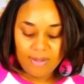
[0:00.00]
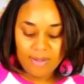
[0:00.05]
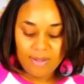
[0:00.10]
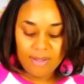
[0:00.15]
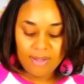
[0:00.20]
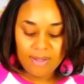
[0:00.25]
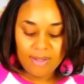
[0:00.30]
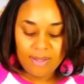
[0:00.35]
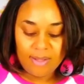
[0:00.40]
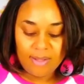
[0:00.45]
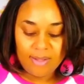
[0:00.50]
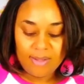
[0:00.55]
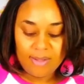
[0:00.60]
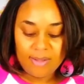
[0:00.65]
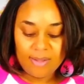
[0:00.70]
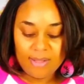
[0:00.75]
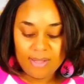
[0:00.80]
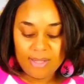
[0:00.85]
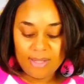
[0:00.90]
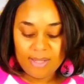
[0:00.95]
And
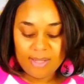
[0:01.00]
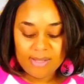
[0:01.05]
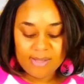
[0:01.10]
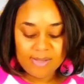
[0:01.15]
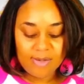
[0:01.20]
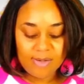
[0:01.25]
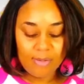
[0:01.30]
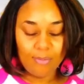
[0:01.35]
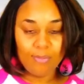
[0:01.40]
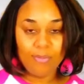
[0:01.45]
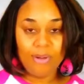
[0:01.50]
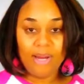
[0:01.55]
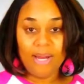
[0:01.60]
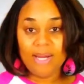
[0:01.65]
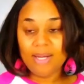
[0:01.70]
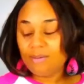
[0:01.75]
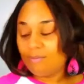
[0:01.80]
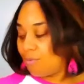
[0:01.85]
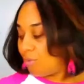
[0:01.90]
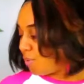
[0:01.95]
it is
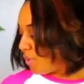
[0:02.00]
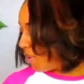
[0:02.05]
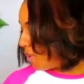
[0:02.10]
great if you